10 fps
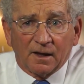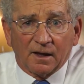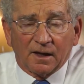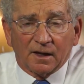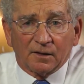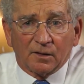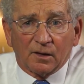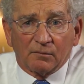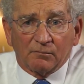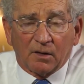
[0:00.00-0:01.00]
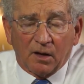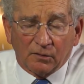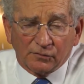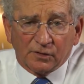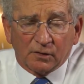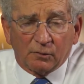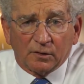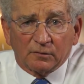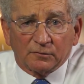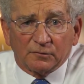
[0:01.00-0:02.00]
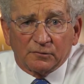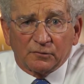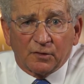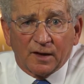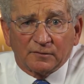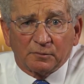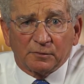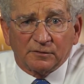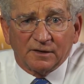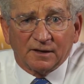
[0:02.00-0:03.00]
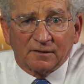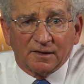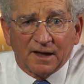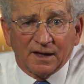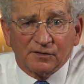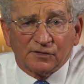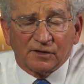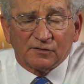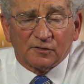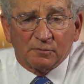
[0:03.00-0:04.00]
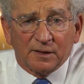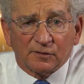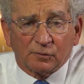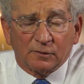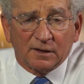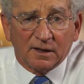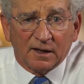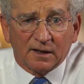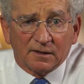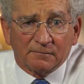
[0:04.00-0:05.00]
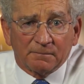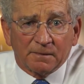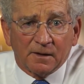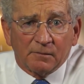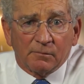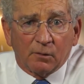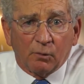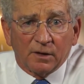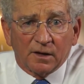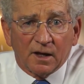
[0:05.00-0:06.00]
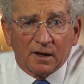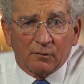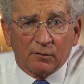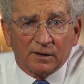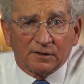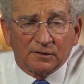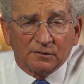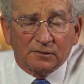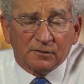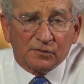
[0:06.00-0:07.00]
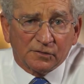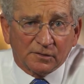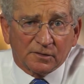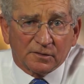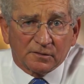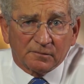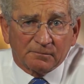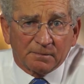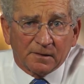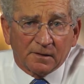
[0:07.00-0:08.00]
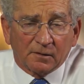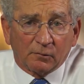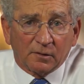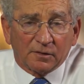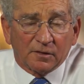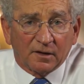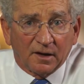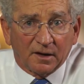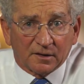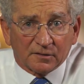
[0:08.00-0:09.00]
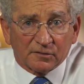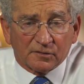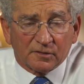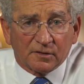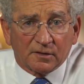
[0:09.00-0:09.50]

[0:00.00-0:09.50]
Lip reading: And also we'll try to protect the assets as best we can, but we're not really too concerned with the heirs.